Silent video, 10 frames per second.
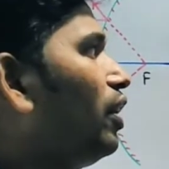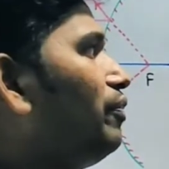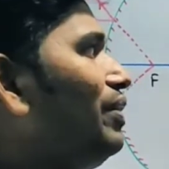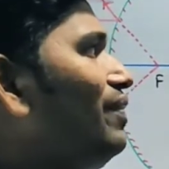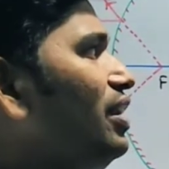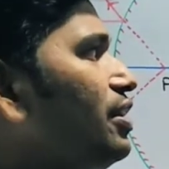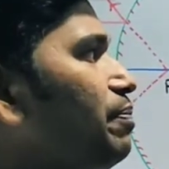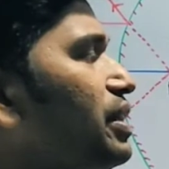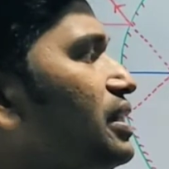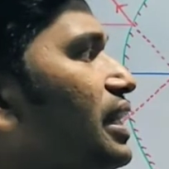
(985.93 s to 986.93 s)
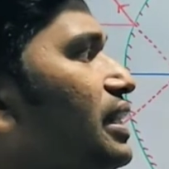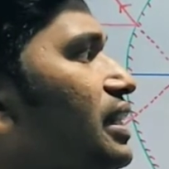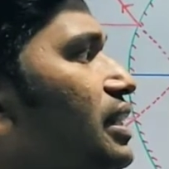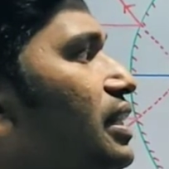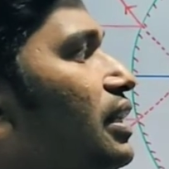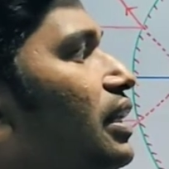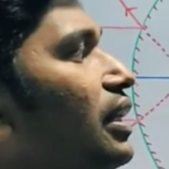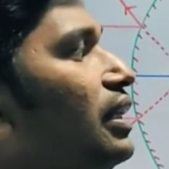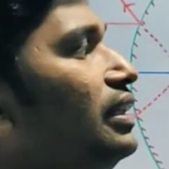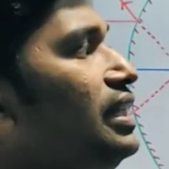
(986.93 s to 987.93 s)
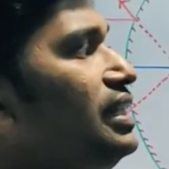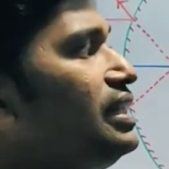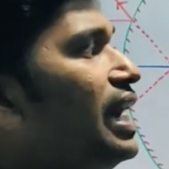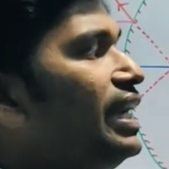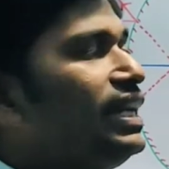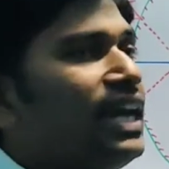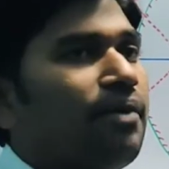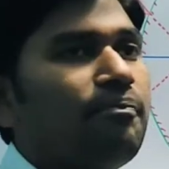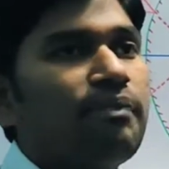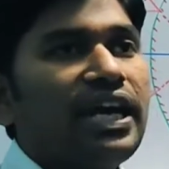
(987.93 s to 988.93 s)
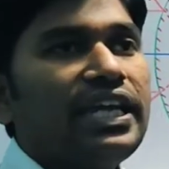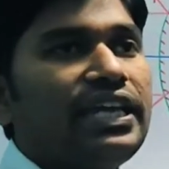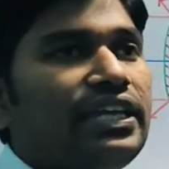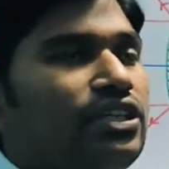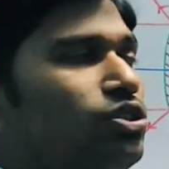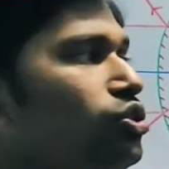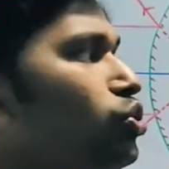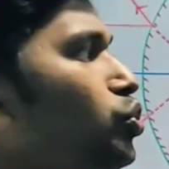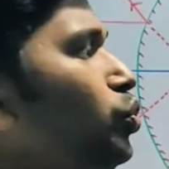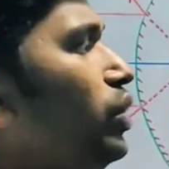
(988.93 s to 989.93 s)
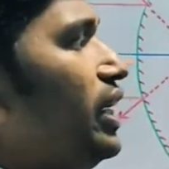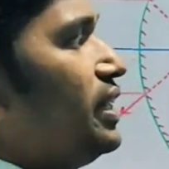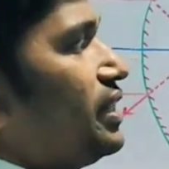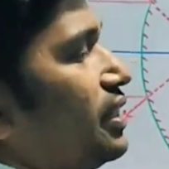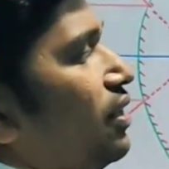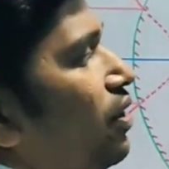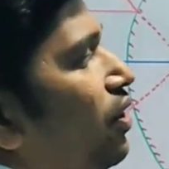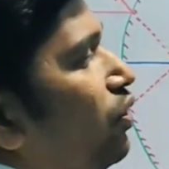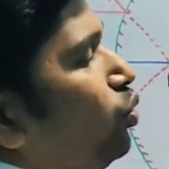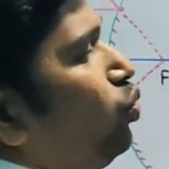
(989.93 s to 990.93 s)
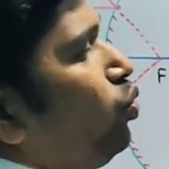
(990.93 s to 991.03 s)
we will represent this diagram by two rays, two